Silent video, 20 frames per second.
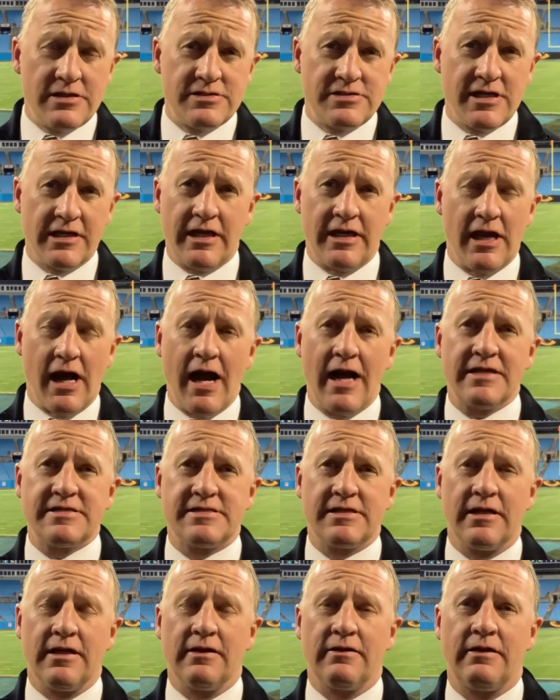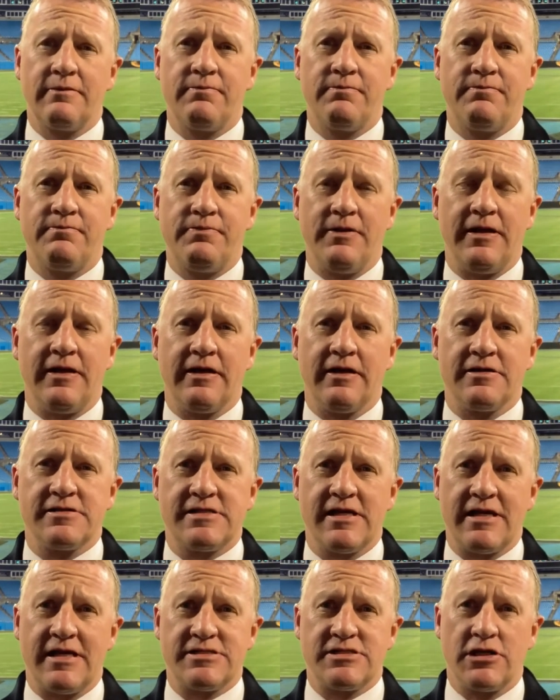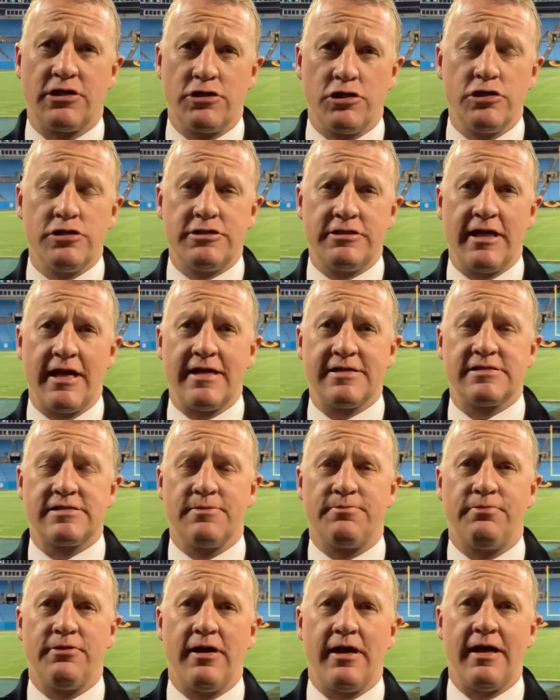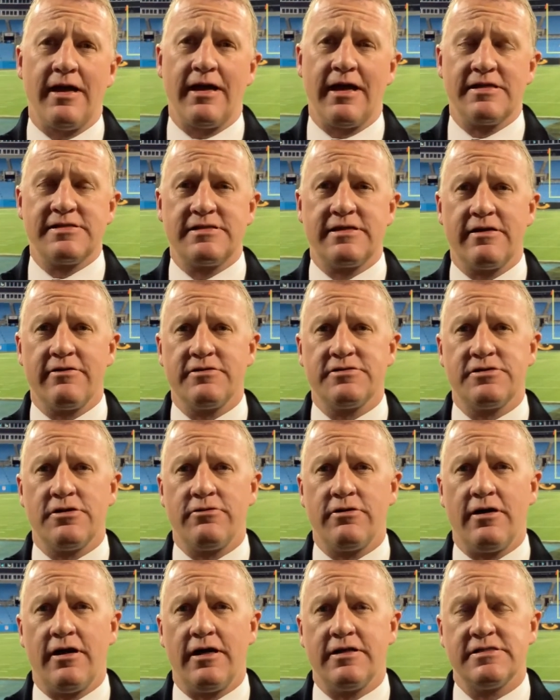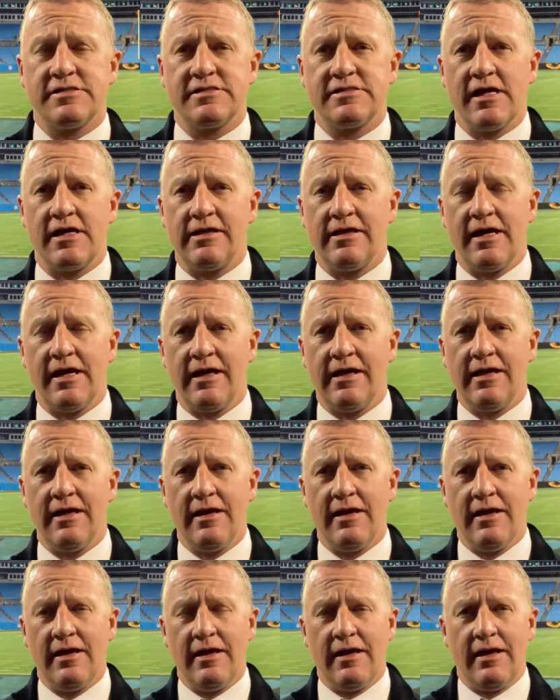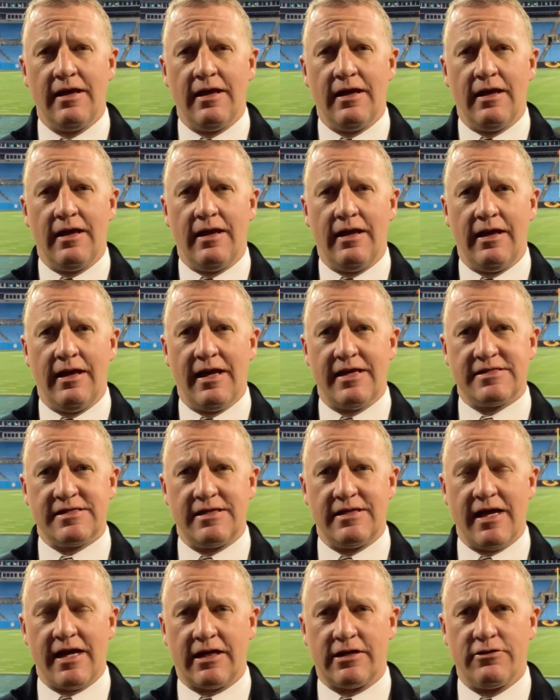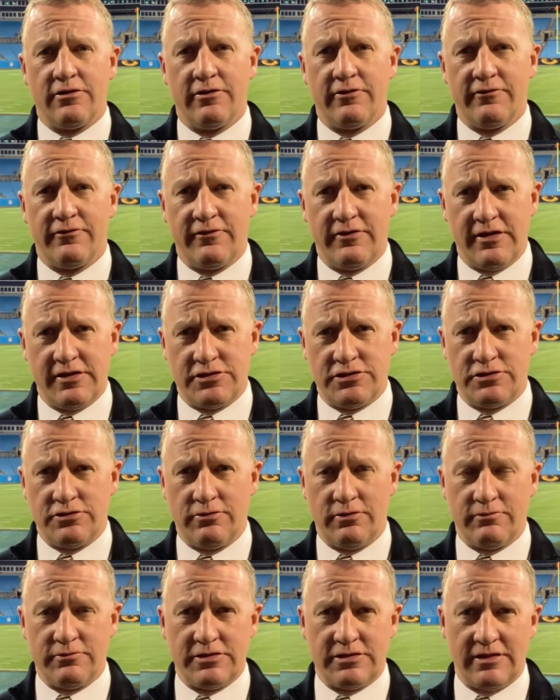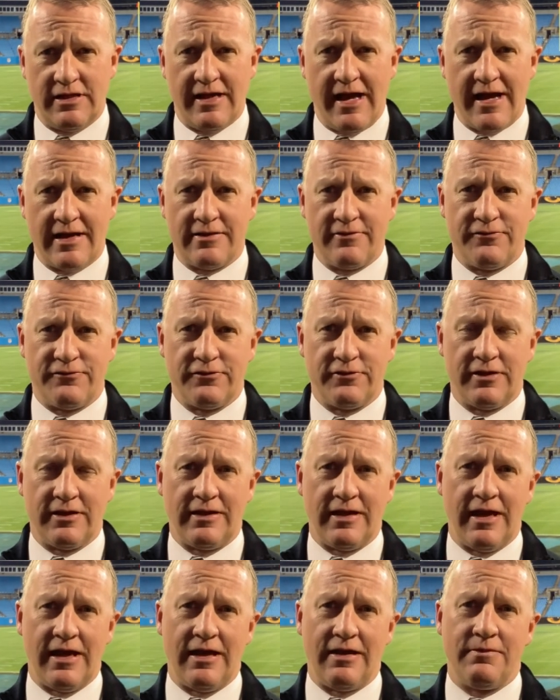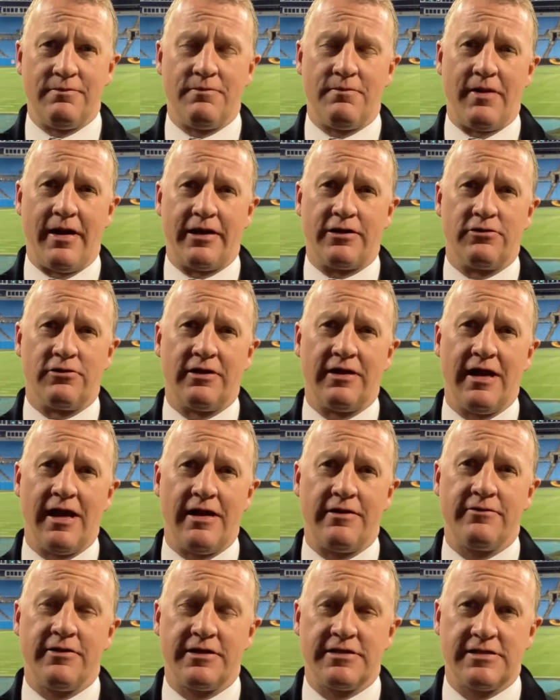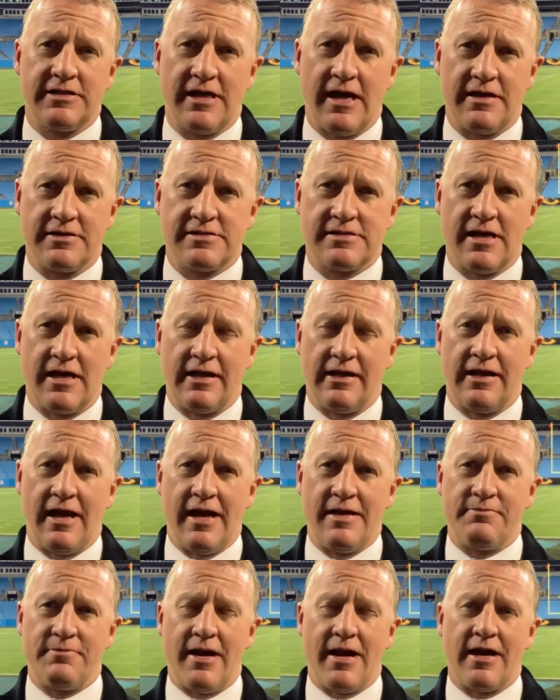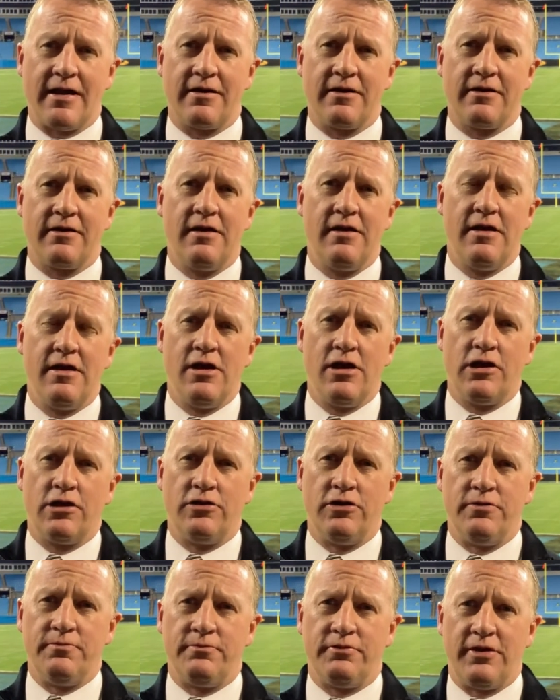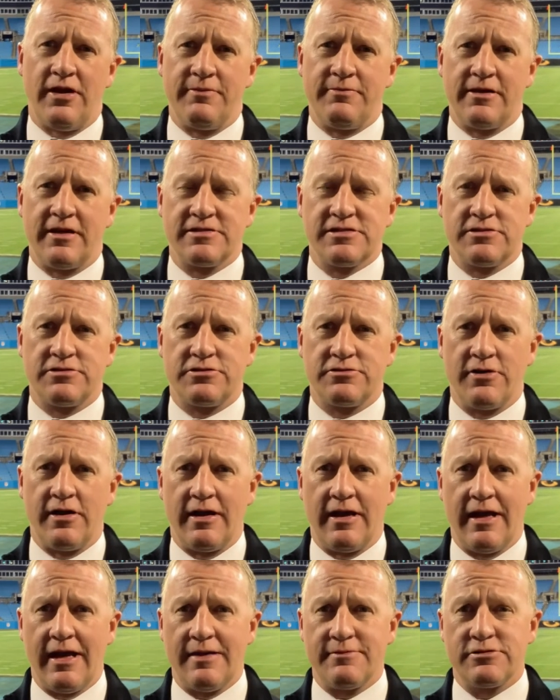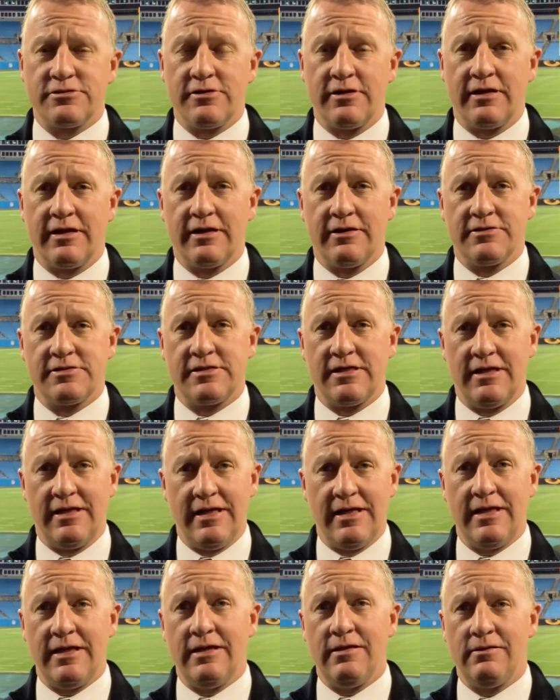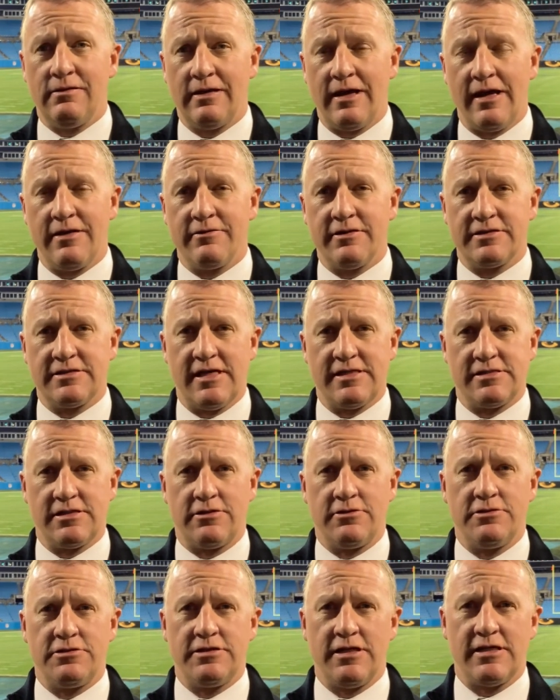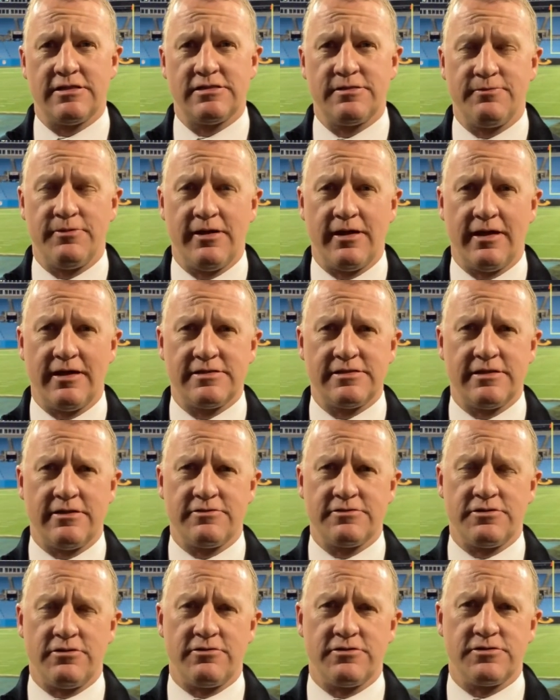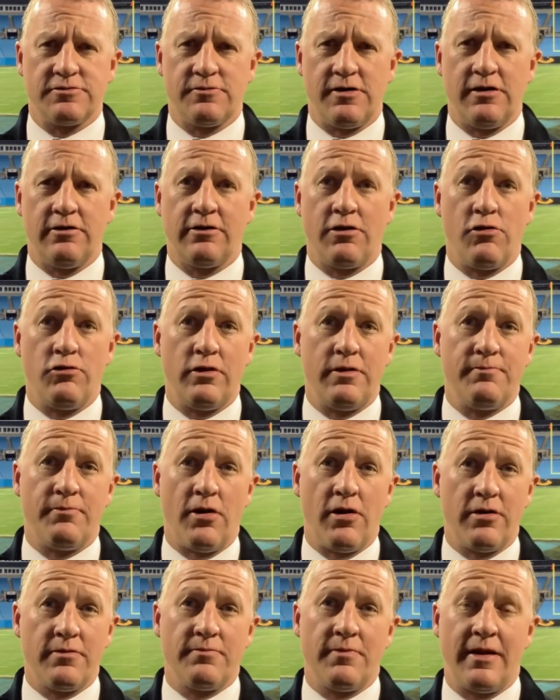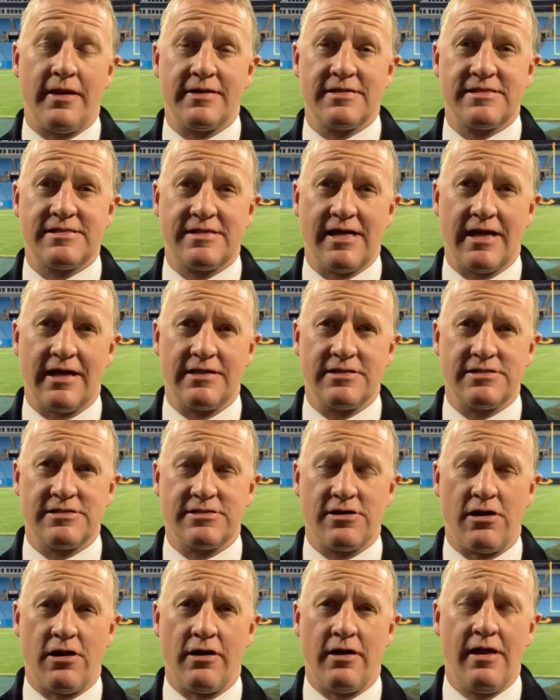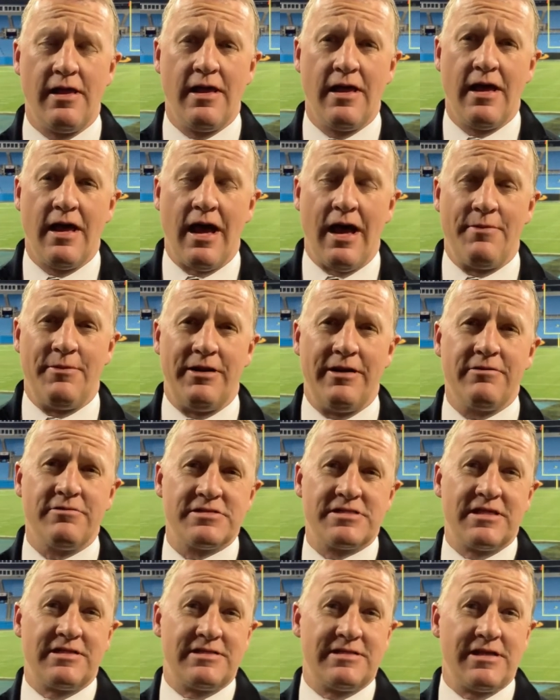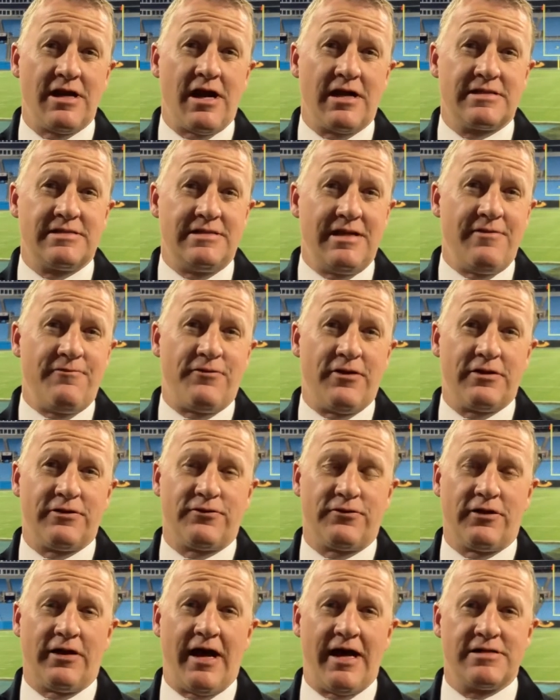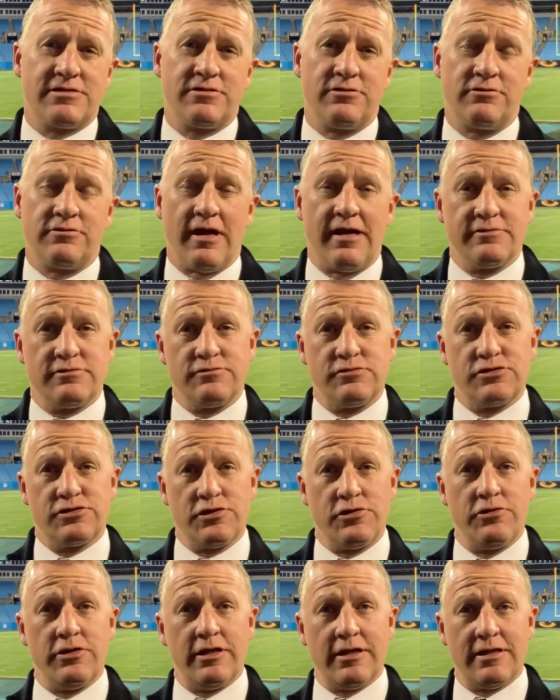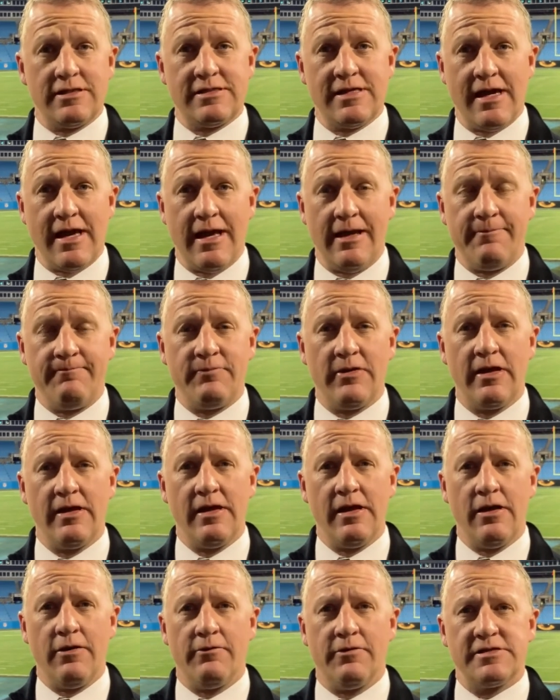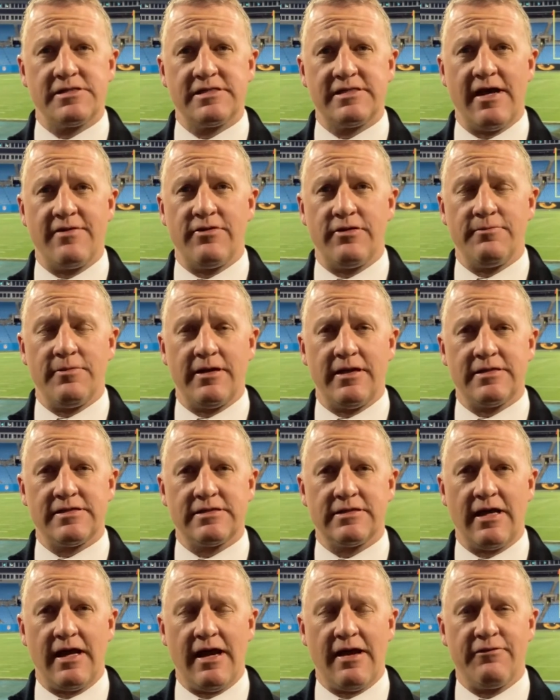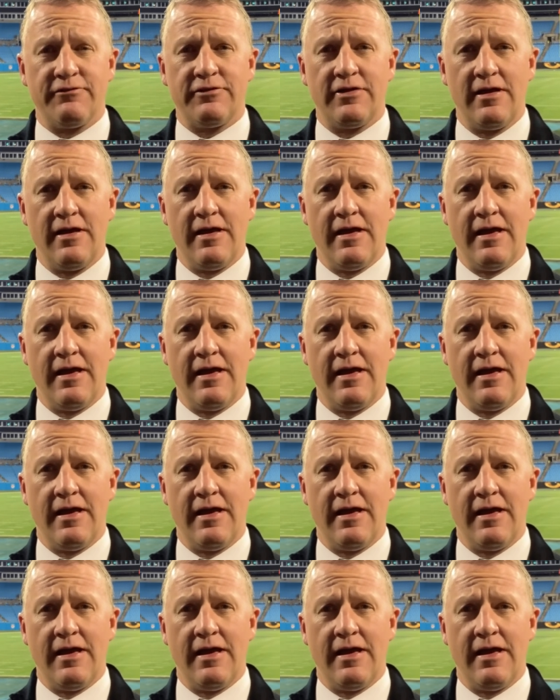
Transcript: Ziggy Ansah Pete Carroll said has a good chance to play against Arizona on Sunday. He has a neck nerve issue and was inactive for the game. Mychal Kendricks, the outside linebacker, couldn't play because of strained hamstring. Carroll said he, Kendricks, has a good chance to play against Arizona as well. Cody Barton made his second start. I mean, here was the Seahawks defense for the last two drives. It was 30 to 10 with seven minutes left.